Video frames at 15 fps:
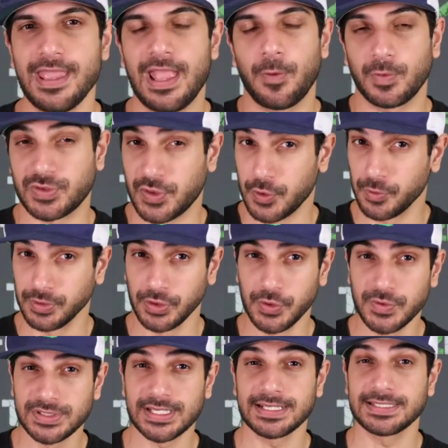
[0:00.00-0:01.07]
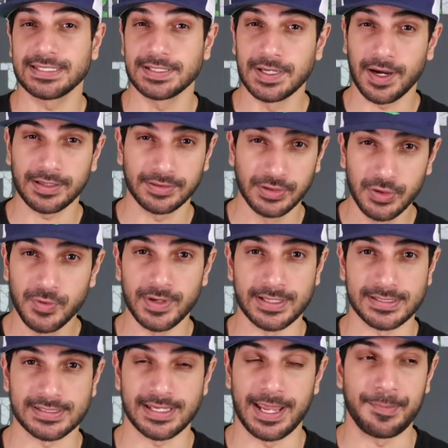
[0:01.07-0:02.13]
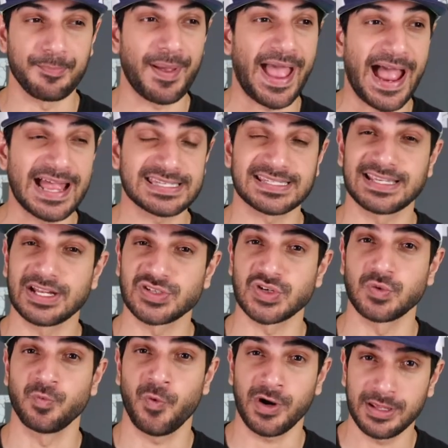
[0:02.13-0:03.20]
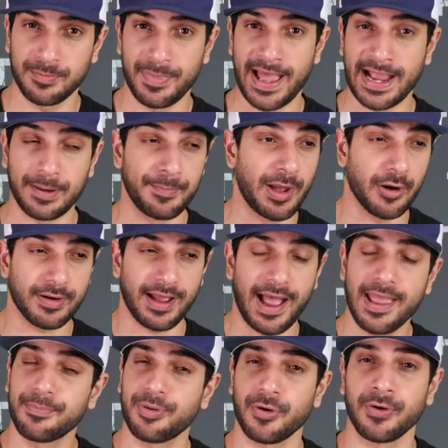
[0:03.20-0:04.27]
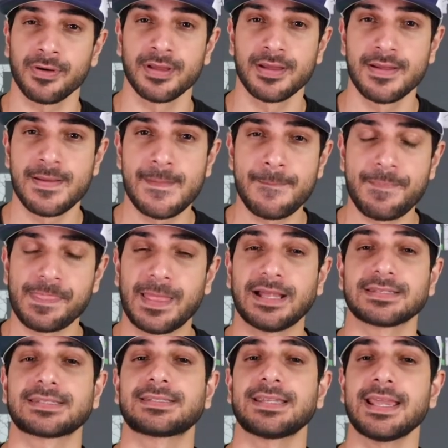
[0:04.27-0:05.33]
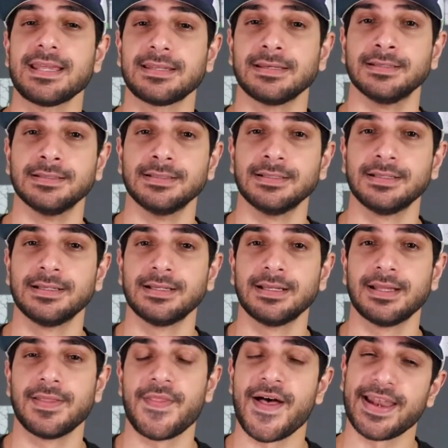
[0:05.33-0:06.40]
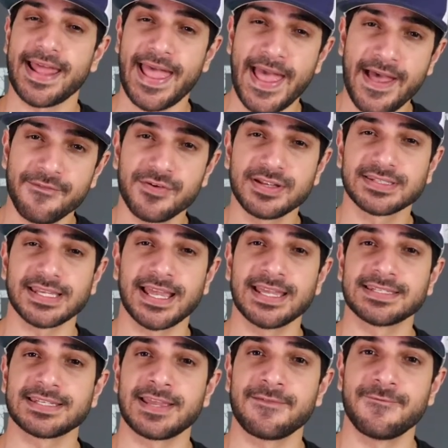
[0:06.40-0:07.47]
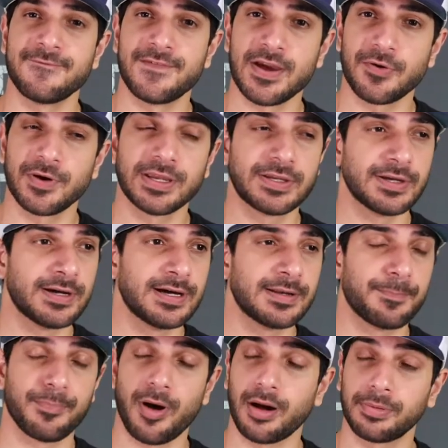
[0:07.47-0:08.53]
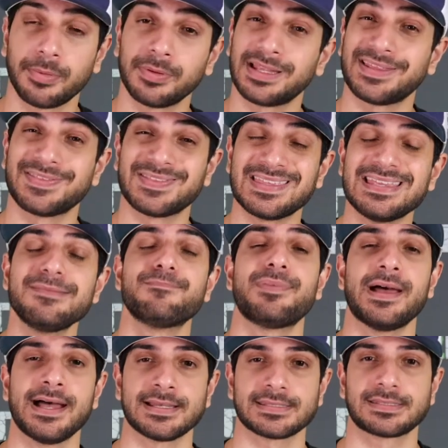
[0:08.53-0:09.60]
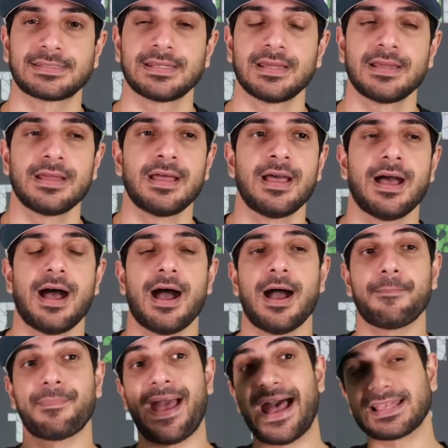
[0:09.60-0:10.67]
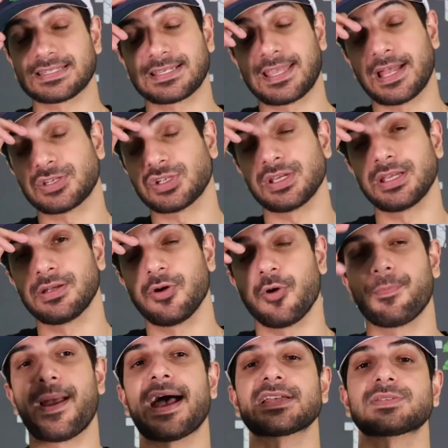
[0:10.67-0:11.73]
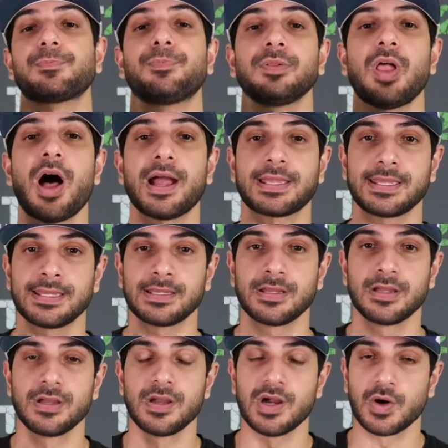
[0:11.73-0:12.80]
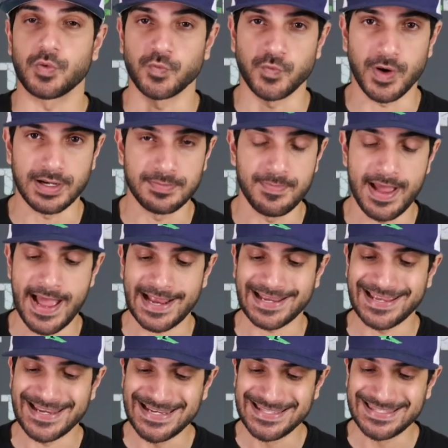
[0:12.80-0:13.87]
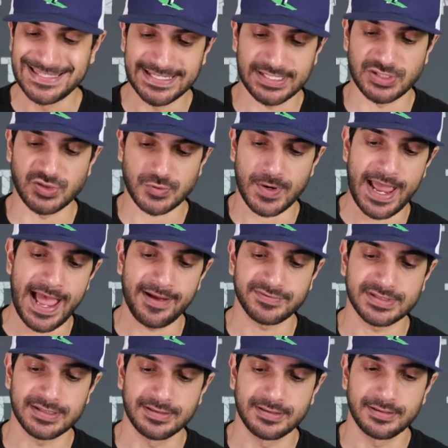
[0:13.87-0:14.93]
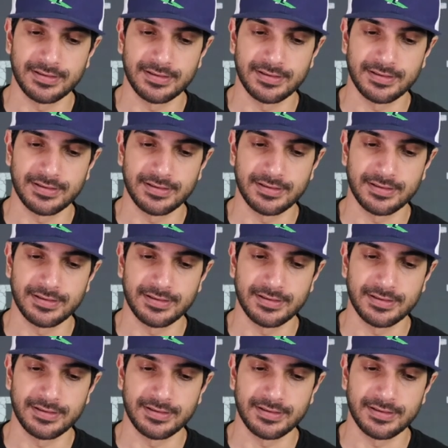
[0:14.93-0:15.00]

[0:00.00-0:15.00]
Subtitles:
And with you losing Deion Lewis, a pass-catching running back, Mel Kiper has stated that Evans is a very good, probably the best, pass-catching or pass-blocking running back in this draft,